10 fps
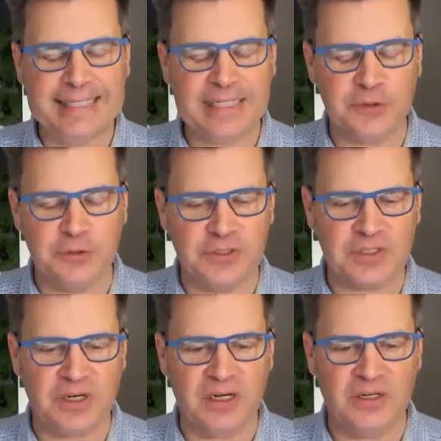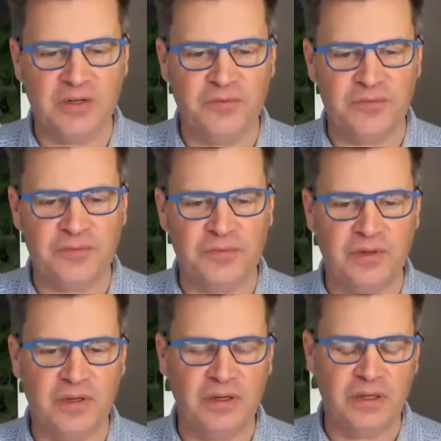could kind of
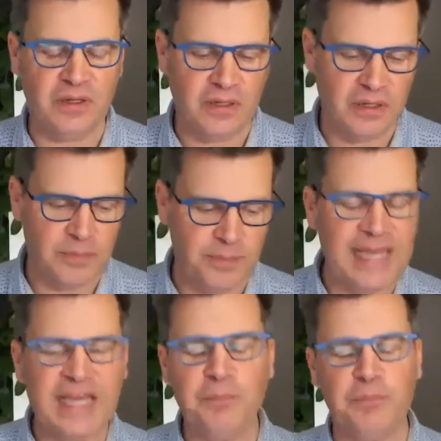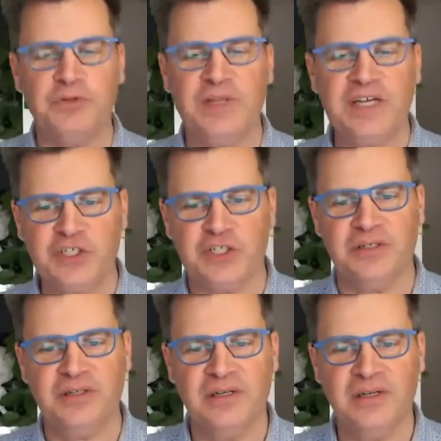make a
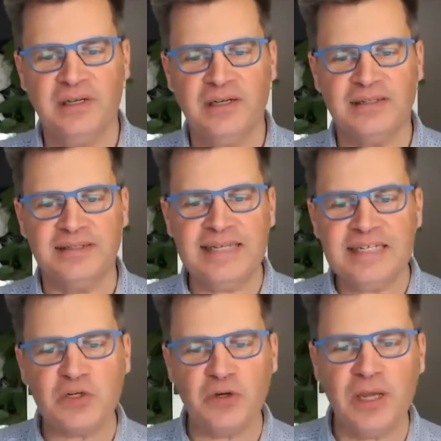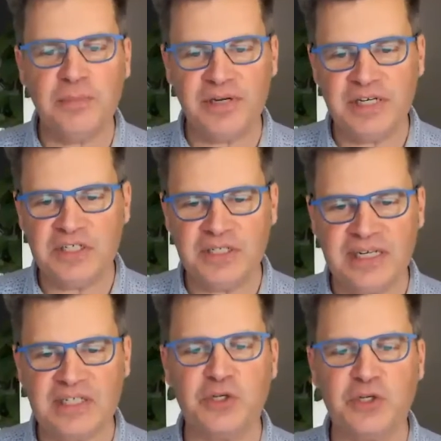prediction. This collaboration
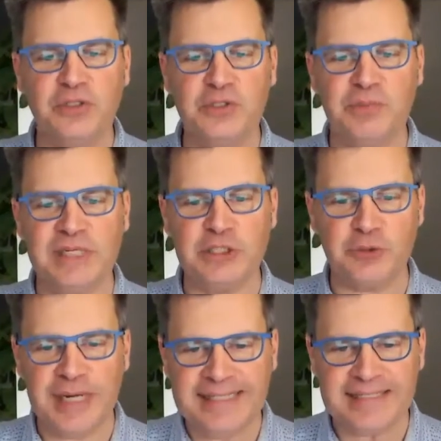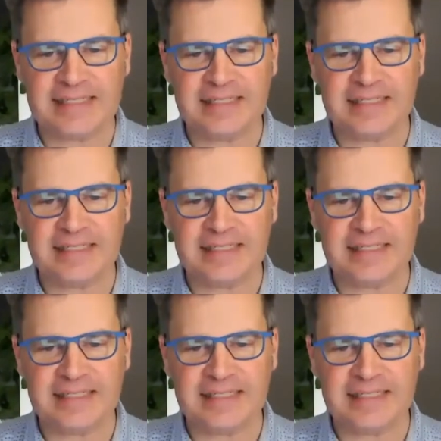is going to be great.